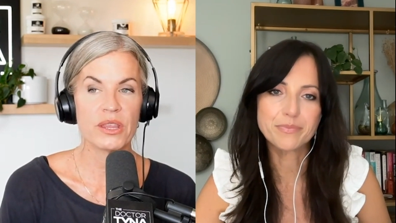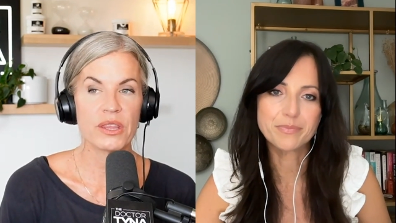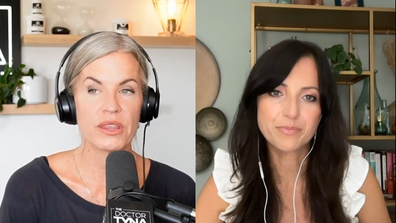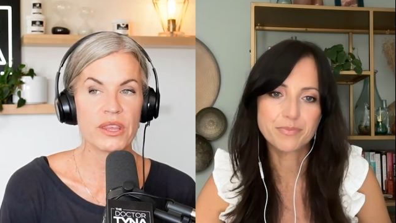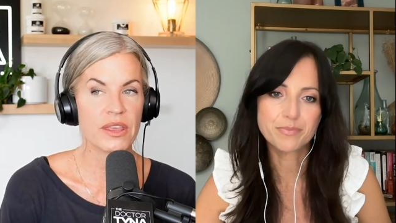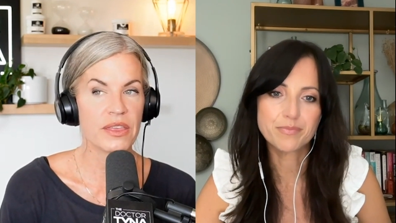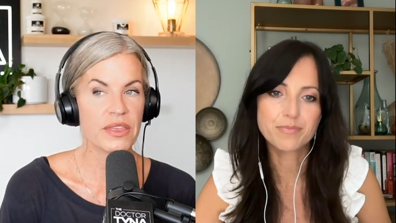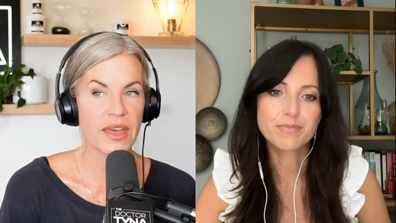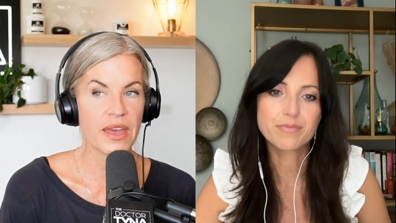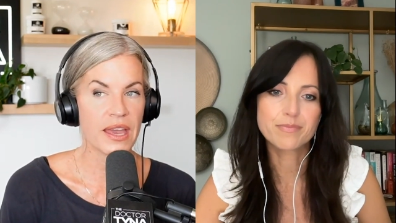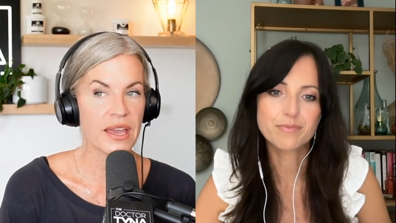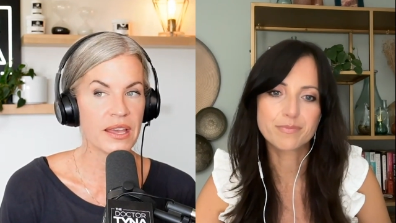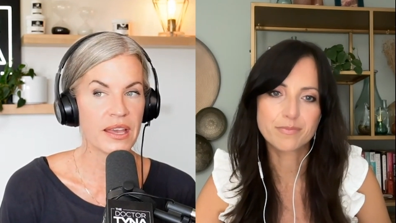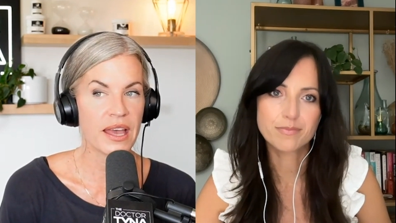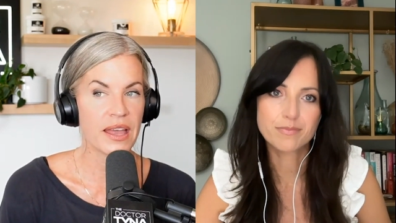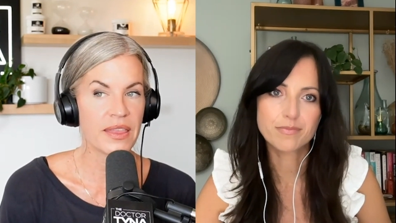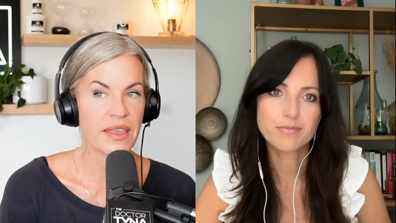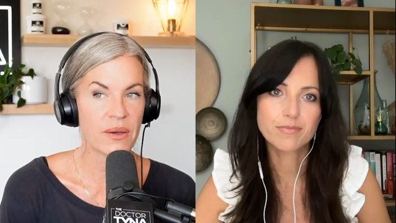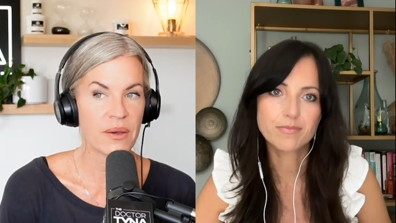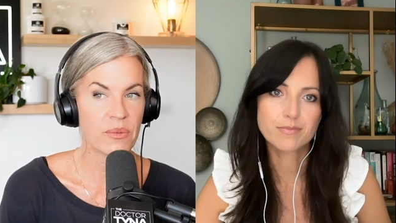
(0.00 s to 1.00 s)
Speaker 1: the thing
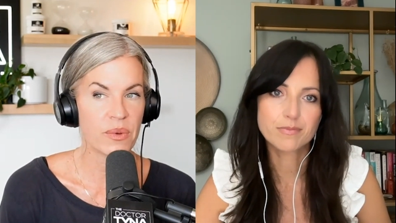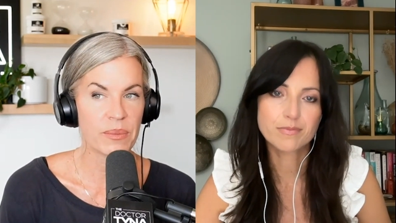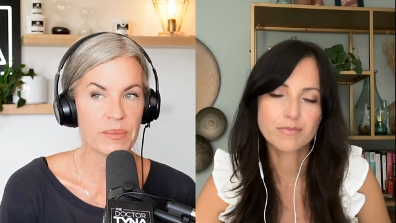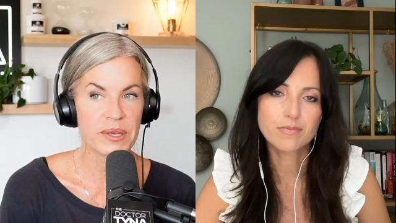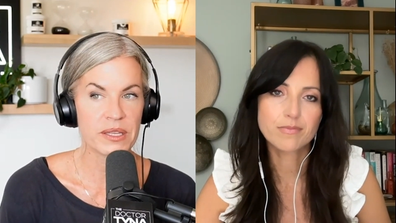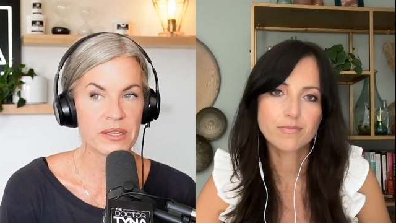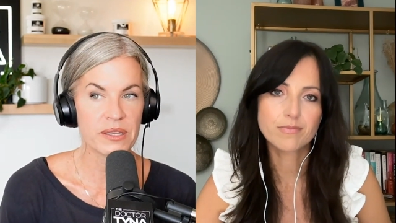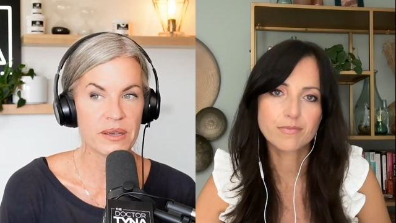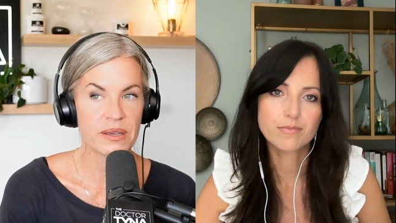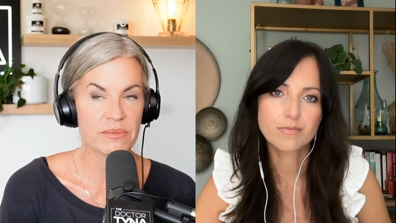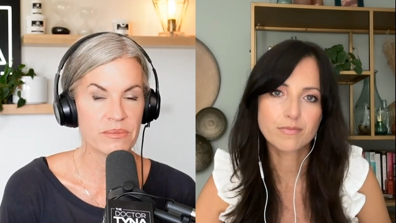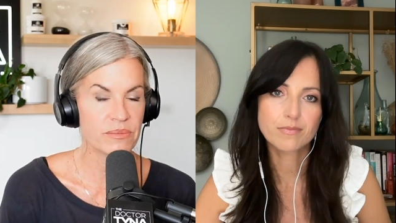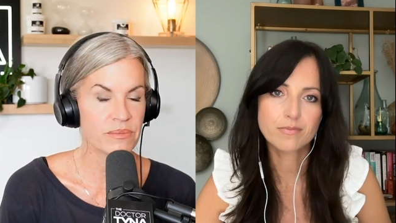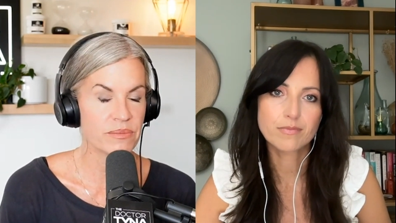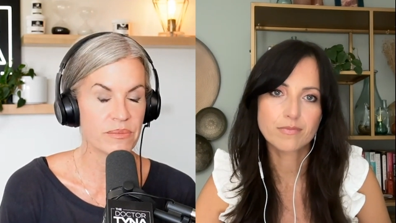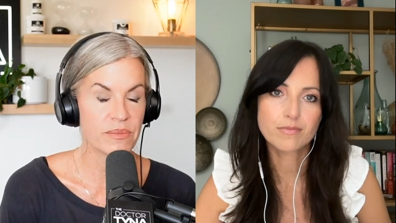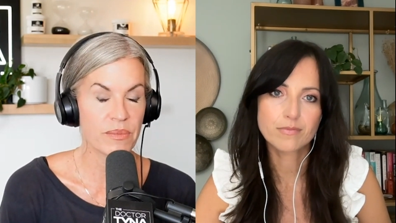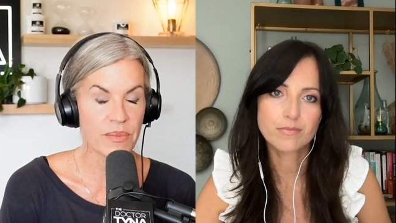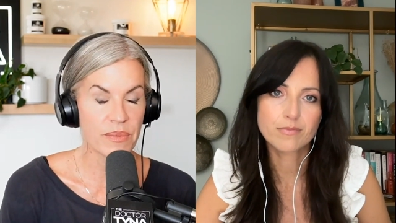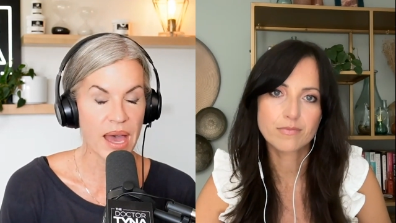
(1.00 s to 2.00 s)
that women,
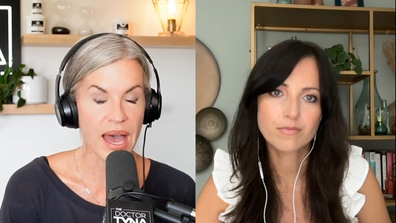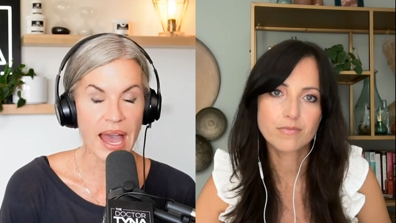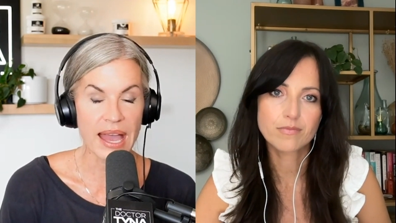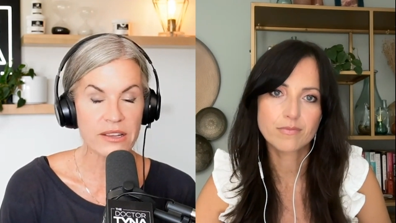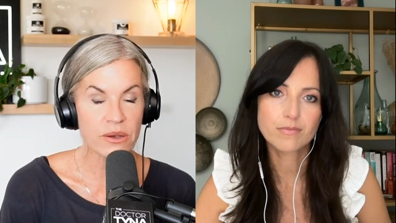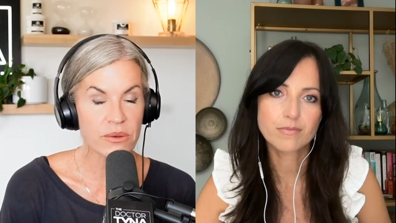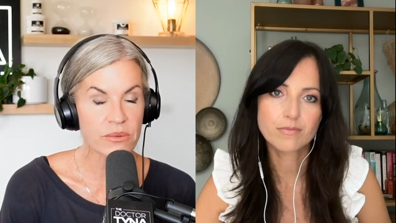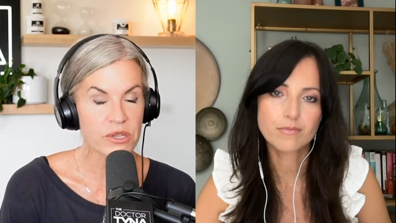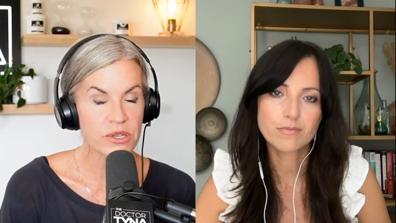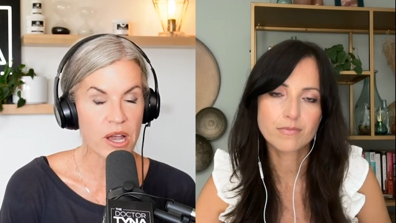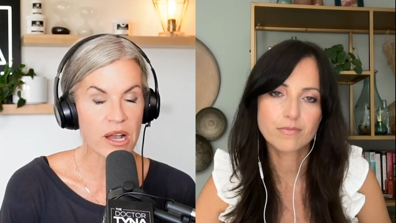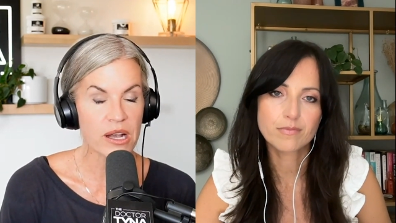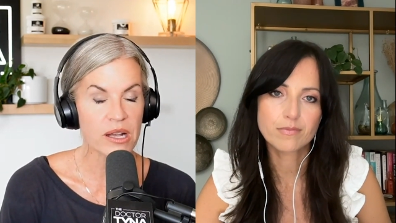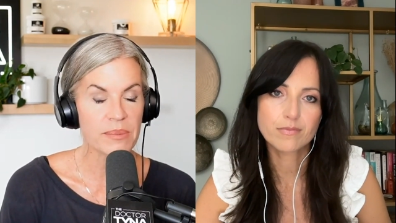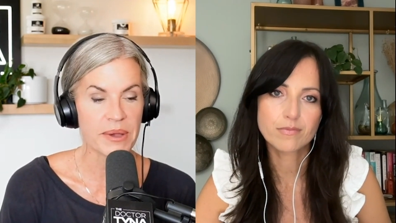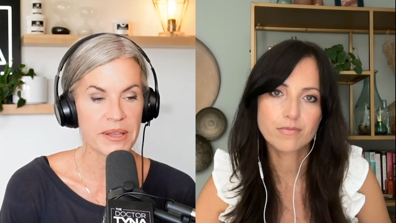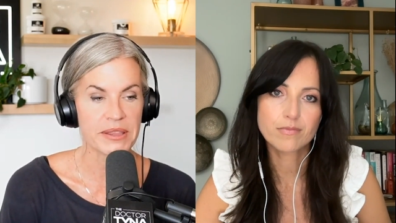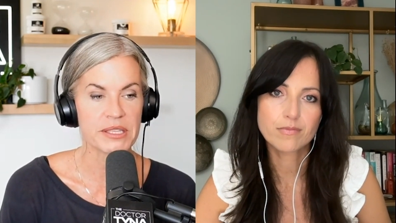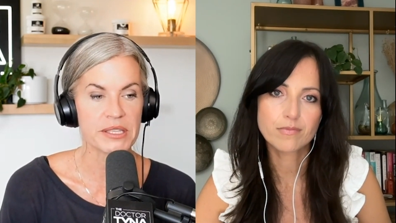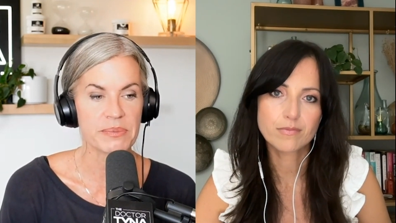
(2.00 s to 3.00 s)
I don't talk
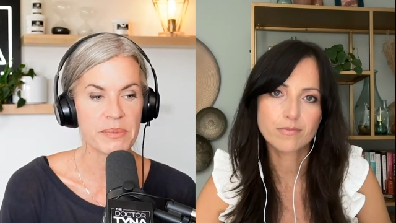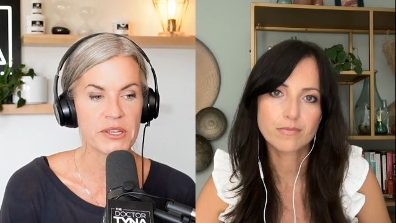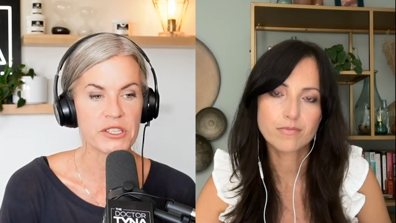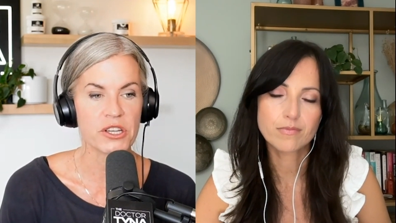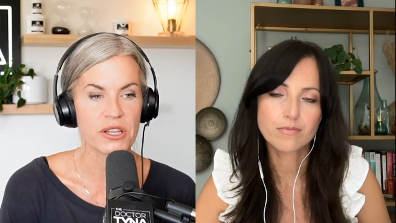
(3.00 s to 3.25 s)
about this much